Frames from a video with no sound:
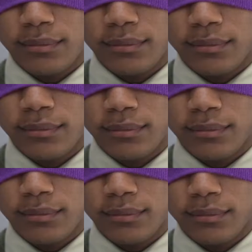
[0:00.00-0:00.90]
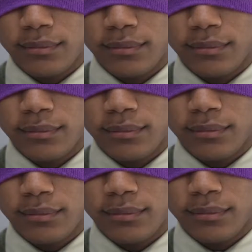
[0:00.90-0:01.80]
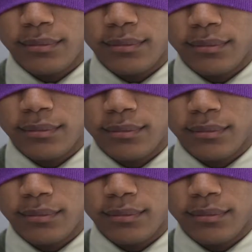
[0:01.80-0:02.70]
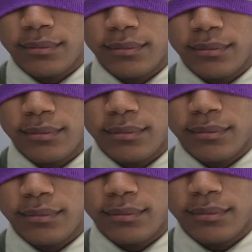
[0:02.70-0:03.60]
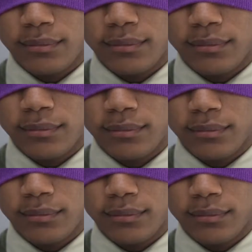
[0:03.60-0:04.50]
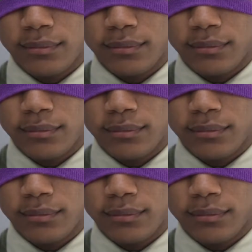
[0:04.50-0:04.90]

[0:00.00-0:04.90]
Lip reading: (not speaking)